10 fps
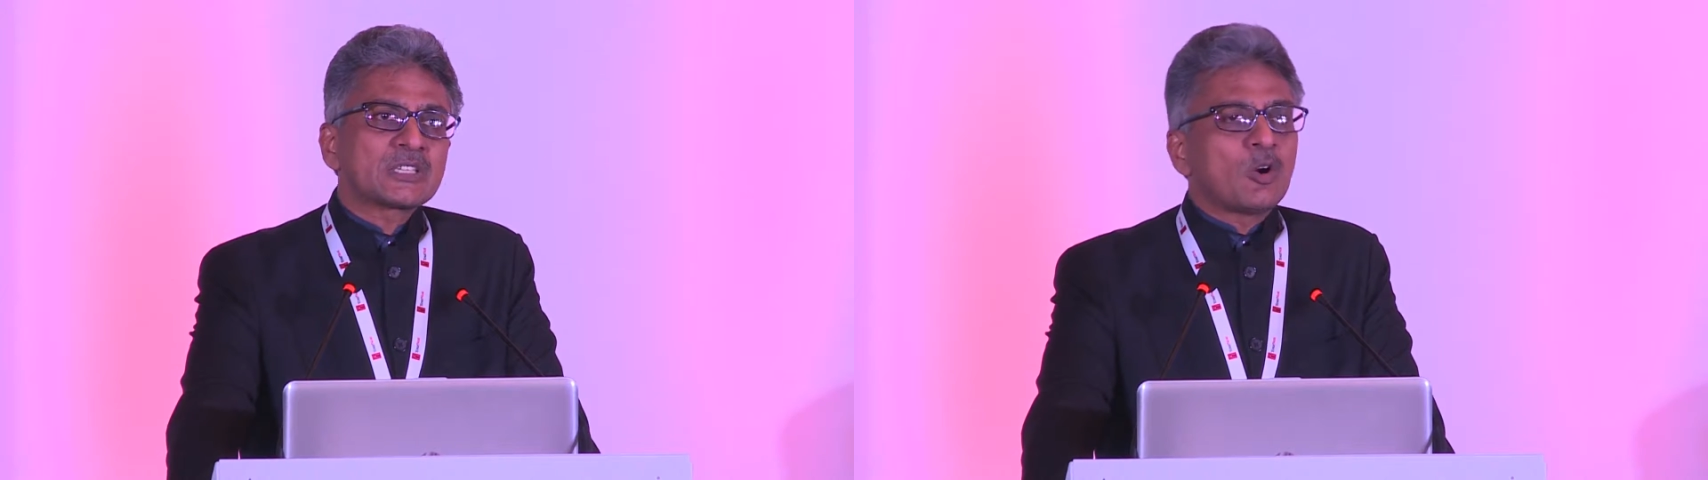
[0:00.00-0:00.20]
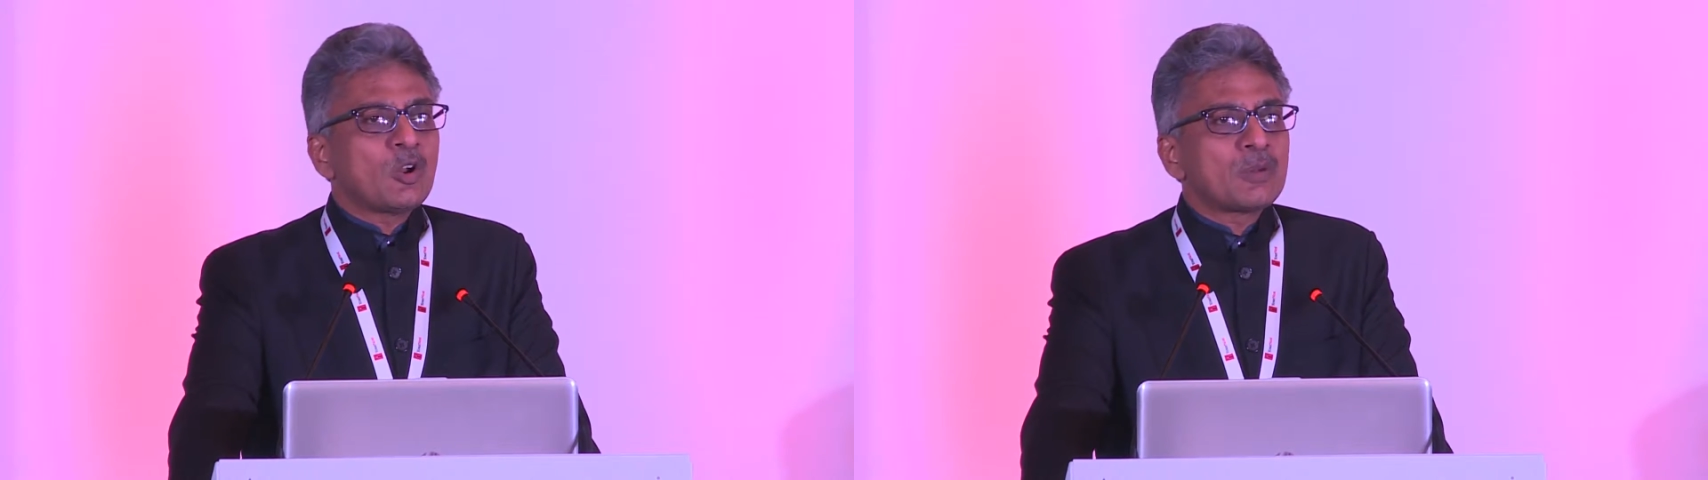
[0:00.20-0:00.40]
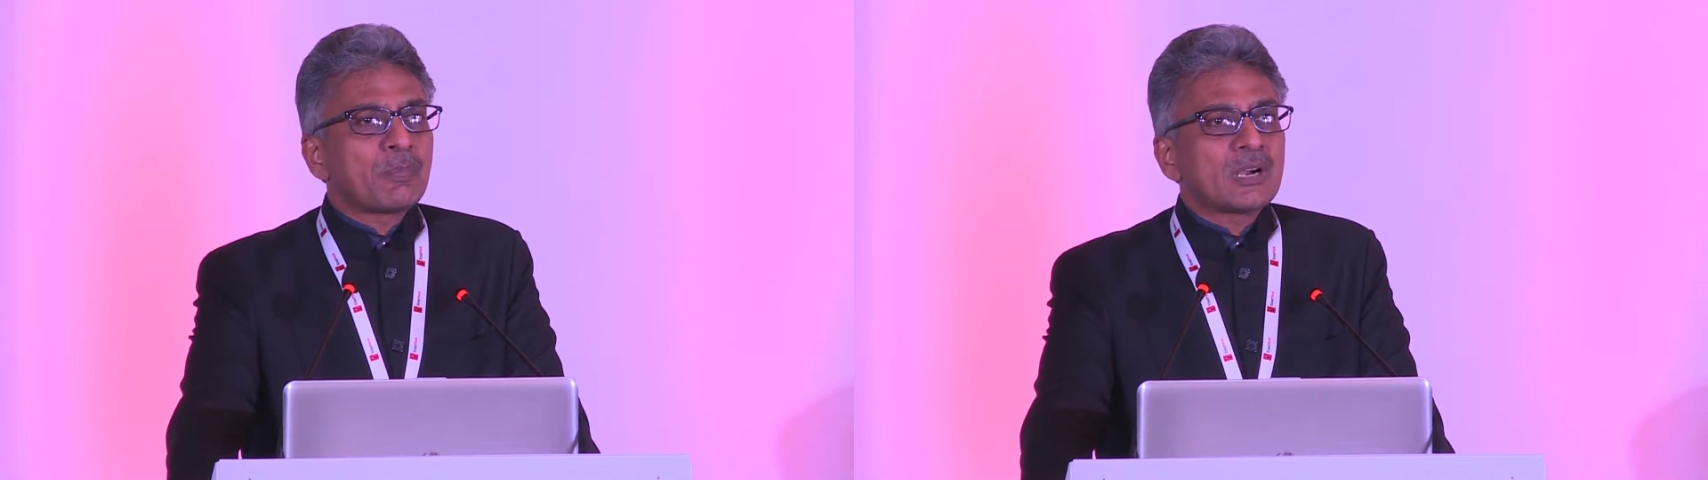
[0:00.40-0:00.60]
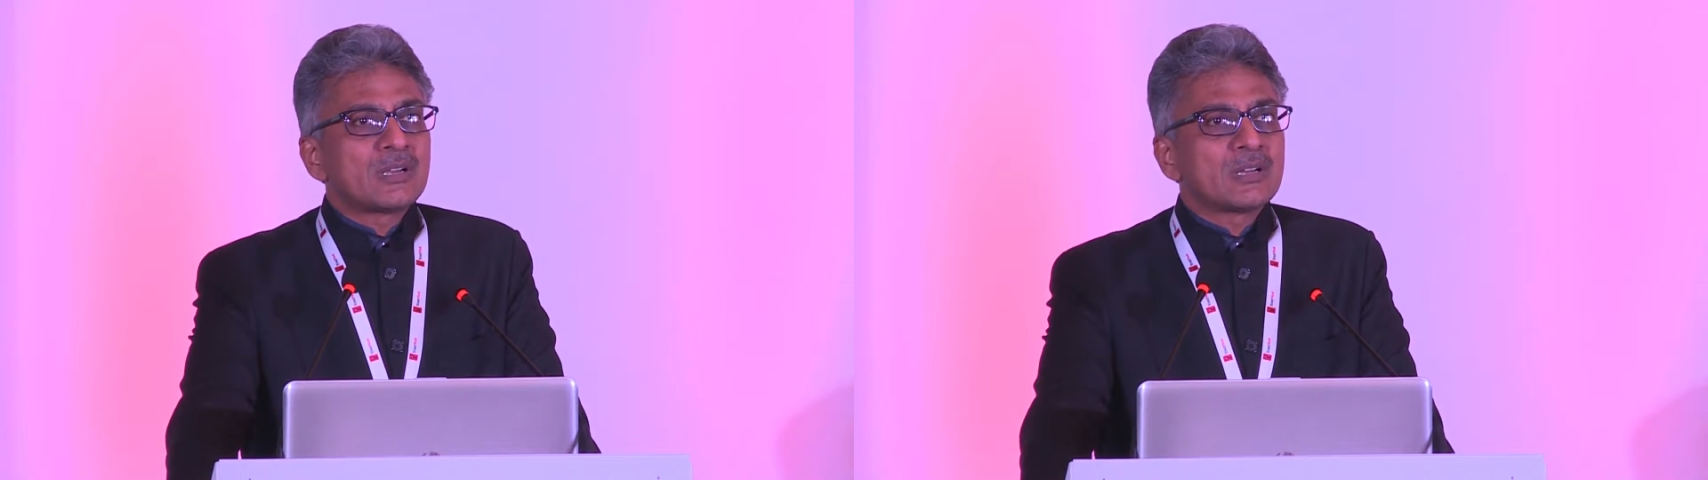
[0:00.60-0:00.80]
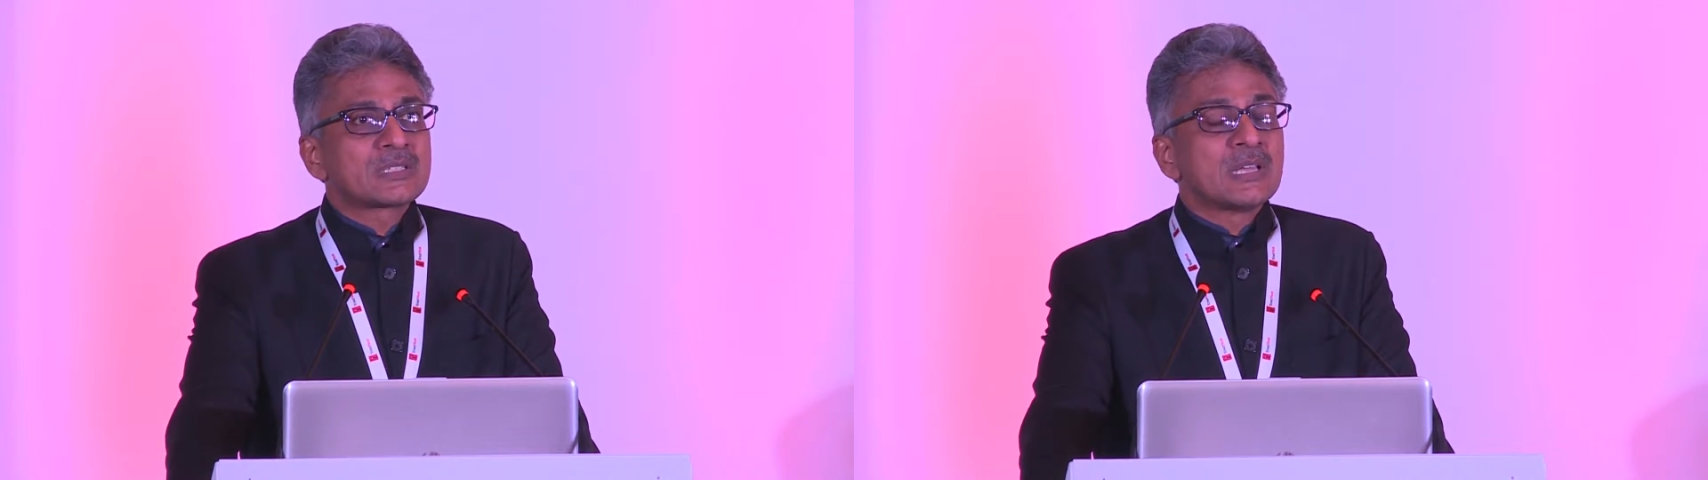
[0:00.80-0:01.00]
on all
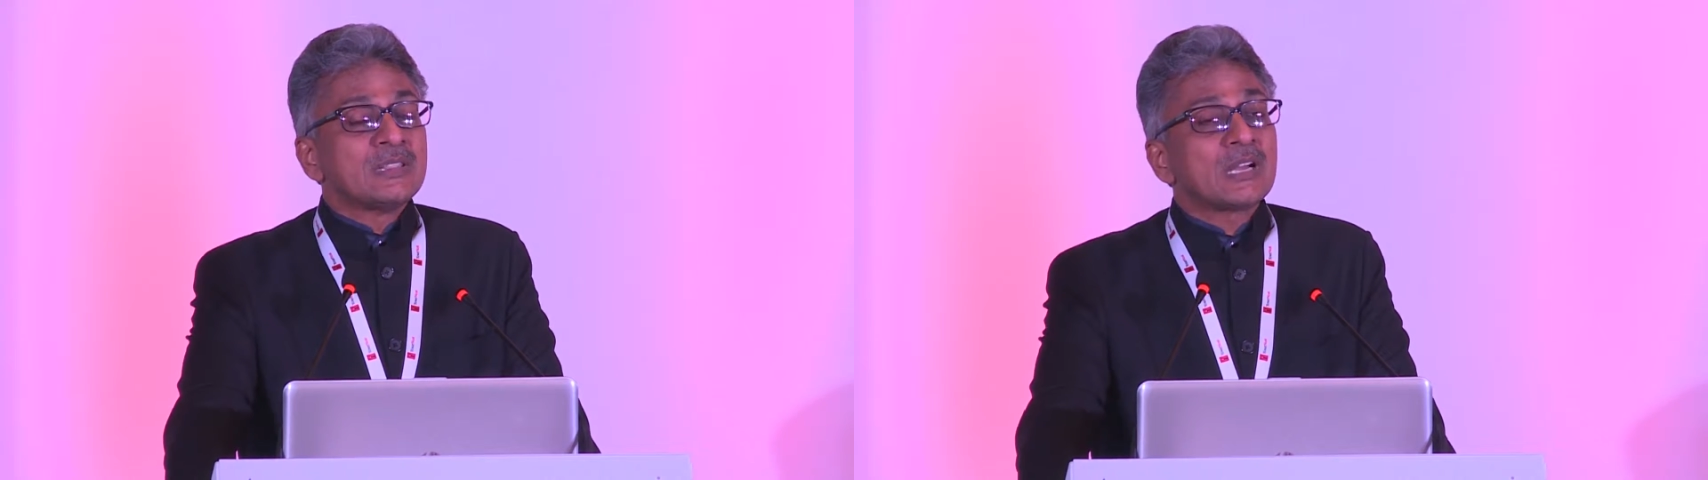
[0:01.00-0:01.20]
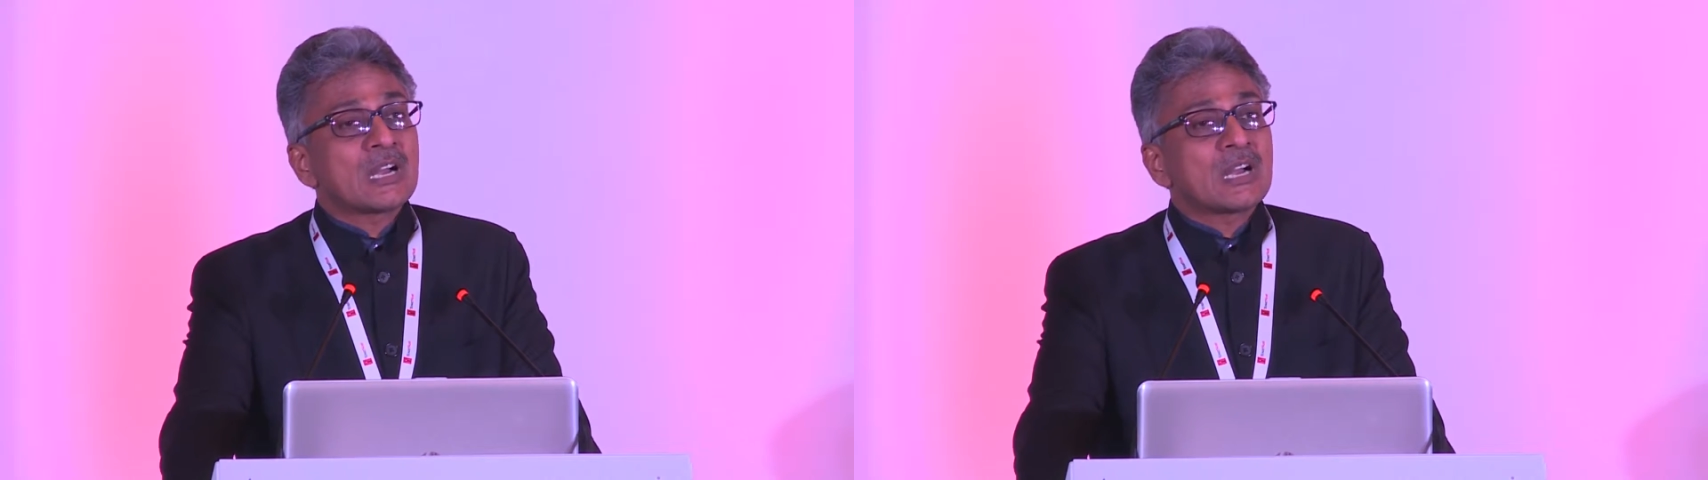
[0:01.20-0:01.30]
partners. The